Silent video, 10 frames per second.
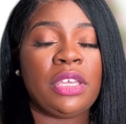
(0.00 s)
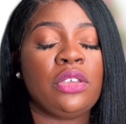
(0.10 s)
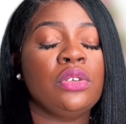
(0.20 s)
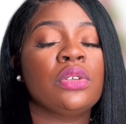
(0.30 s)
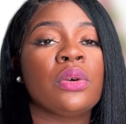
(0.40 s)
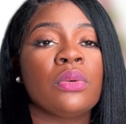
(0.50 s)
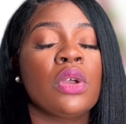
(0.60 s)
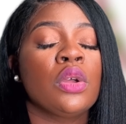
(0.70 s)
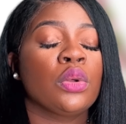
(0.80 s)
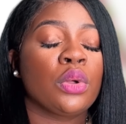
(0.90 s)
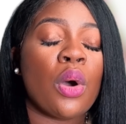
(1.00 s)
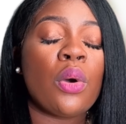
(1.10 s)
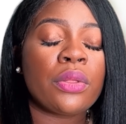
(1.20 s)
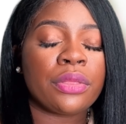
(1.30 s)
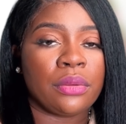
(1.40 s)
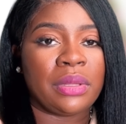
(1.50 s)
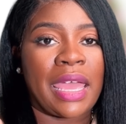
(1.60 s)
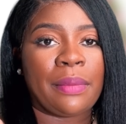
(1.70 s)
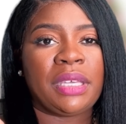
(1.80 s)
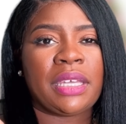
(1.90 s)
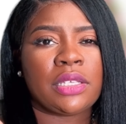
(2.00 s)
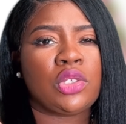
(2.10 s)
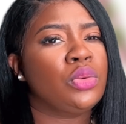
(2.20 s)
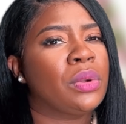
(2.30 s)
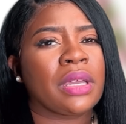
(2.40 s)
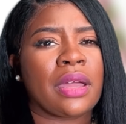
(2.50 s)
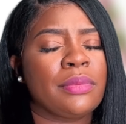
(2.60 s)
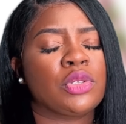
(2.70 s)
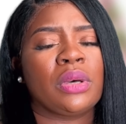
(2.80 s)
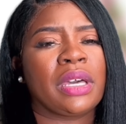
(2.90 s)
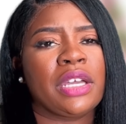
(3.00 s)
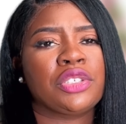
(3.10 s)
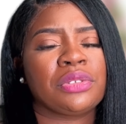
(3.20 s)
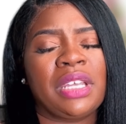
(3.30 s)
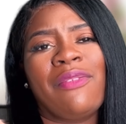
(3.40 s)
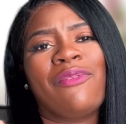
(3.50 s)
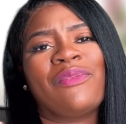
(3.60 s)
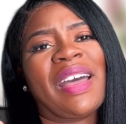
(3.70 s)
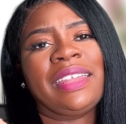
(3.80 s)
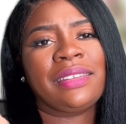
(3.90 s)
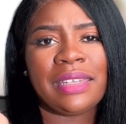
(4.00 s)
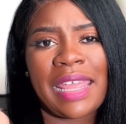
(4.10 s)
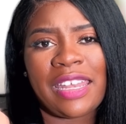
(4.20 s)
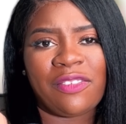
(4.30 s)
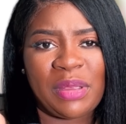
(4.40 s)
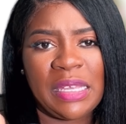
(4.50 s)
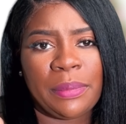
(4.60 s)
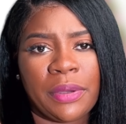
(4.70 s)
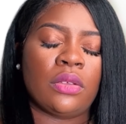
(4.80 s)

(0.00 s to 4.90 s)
You don't go through that because you want to come to a country and fight the native people.